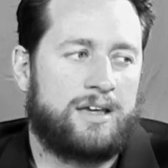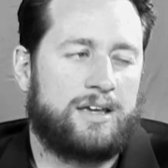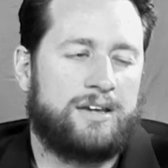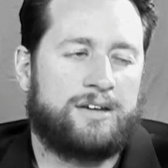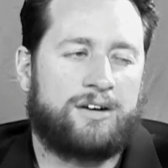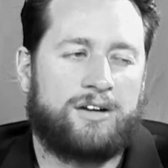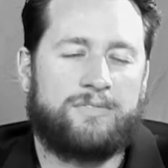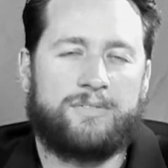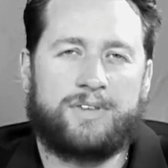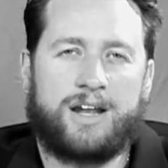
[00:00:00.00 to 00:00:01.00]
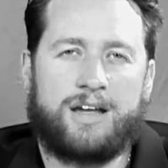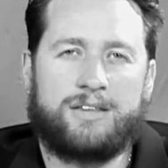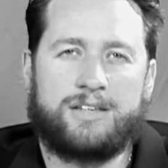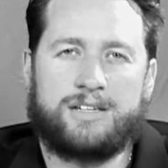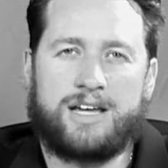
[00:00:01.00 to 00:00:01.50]
Any card
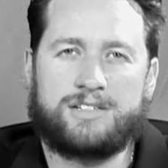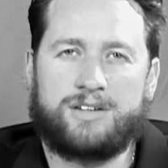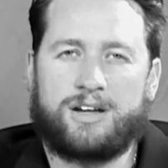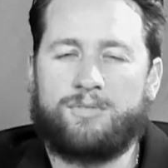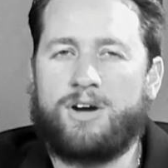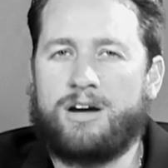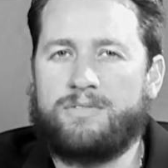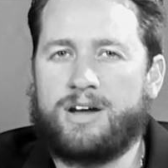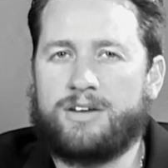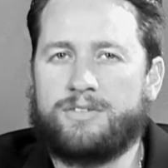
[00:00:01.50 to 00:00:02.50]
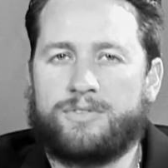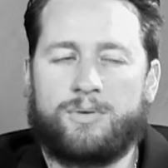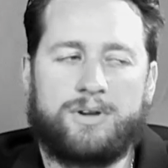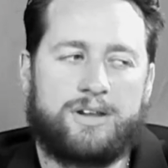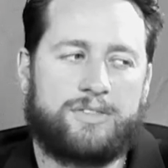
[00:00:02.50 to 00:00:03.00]
that has a raw value of
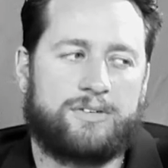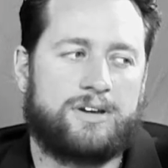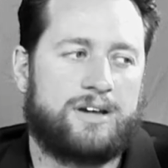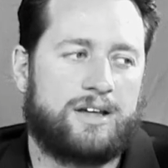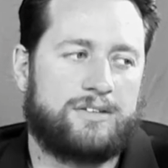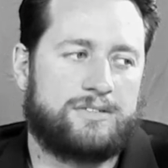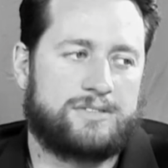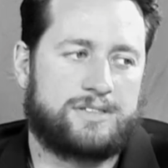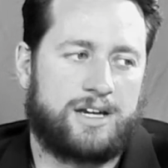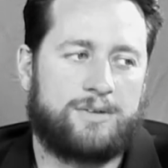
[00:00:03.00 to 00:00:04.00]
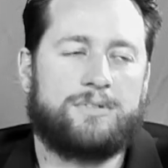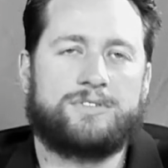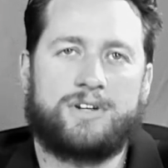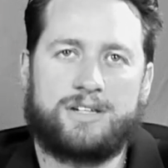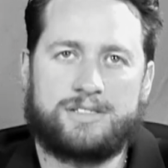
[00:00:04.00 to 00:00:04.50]
$20 to $30, I will
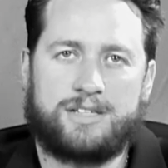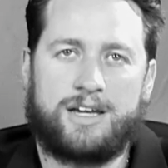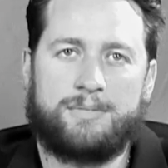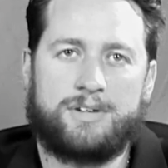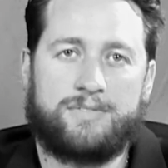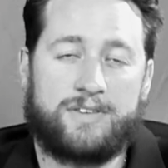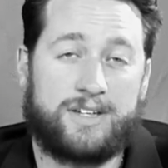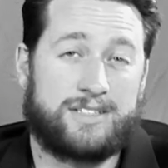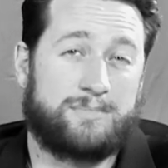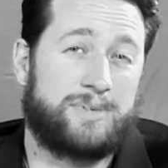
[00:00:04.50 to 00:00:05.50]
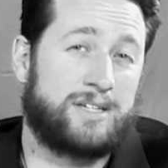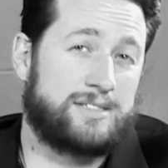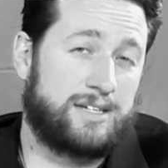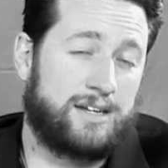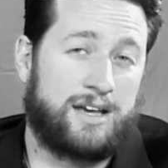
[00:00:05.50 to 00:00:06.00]
try to slab it. If I think it's a
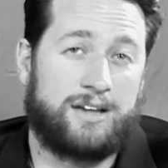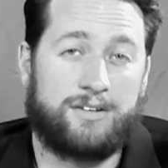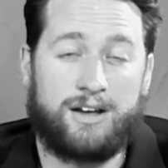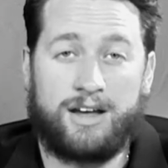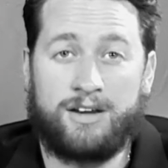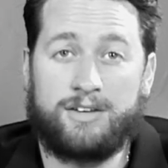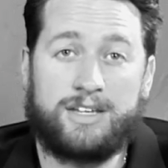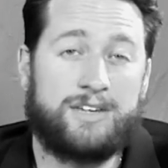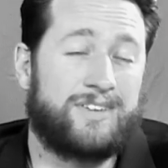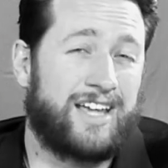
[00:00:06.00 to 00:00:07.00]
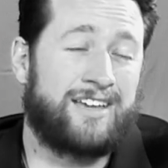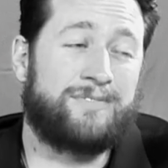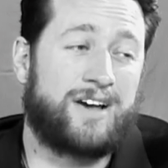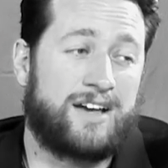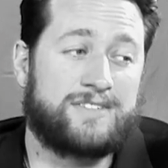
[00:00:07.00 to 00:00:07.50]
PSA 9 or higher, even
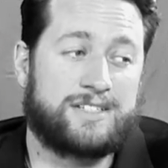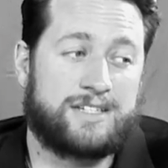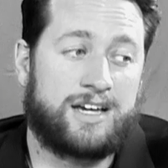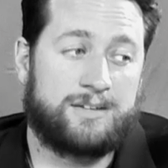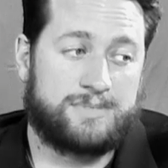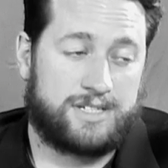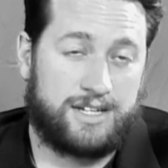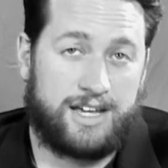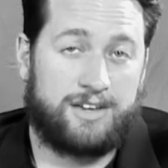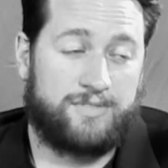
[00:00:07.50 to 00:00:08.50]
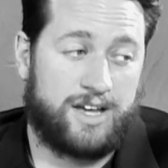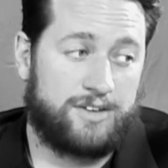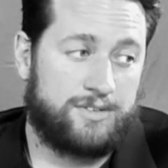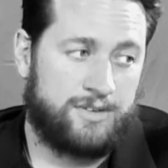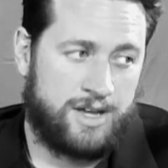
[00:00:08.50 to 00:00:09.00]
8.5s at times can add
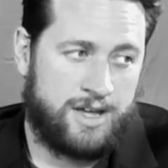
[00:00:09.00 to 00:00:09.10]
value.